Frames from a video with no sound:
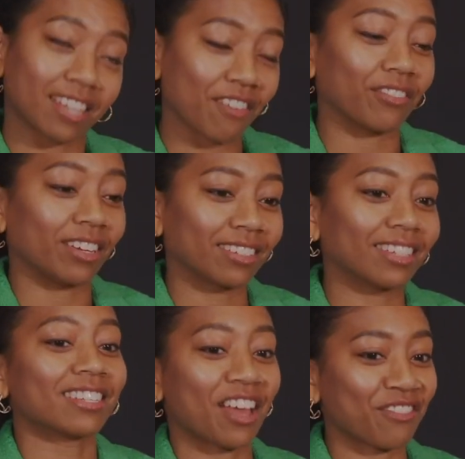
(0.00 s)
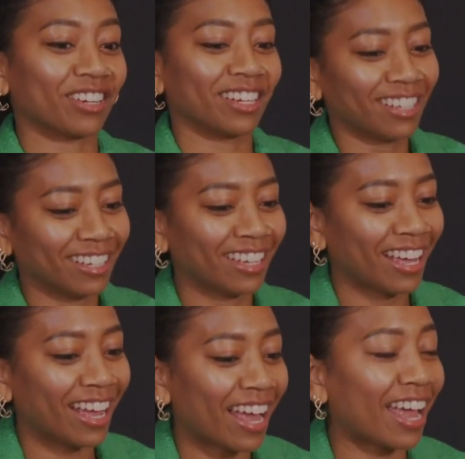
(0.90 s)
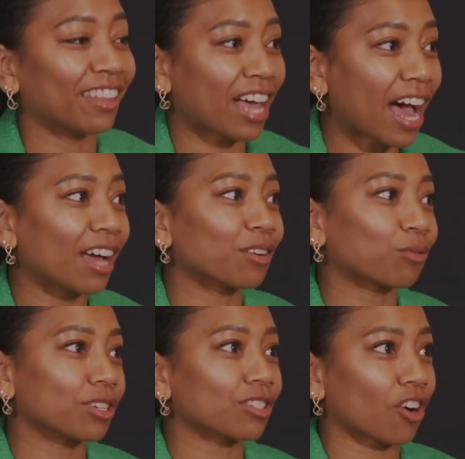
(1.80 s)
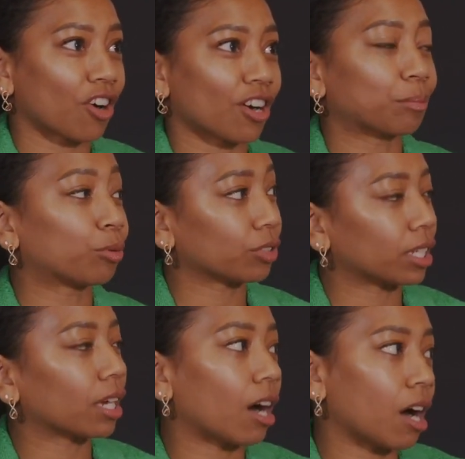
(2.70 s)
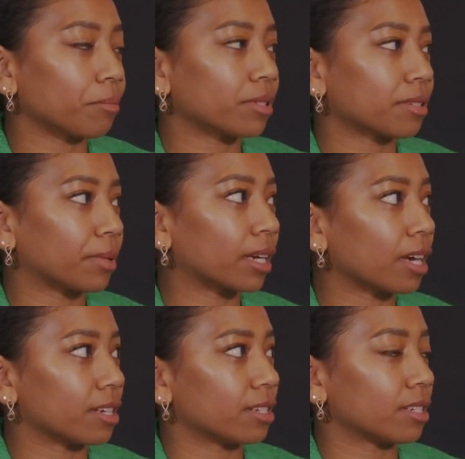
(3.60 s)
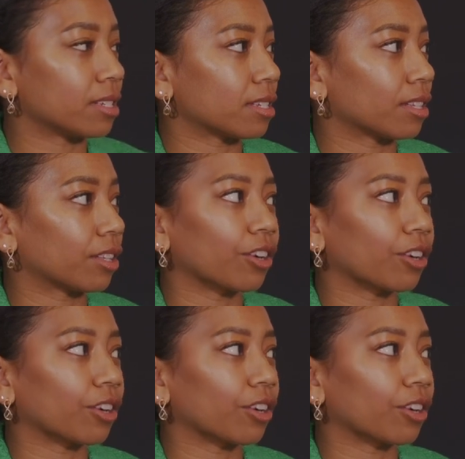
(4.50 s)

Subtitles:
heavy. It's heavy. And that was hard pulling comps because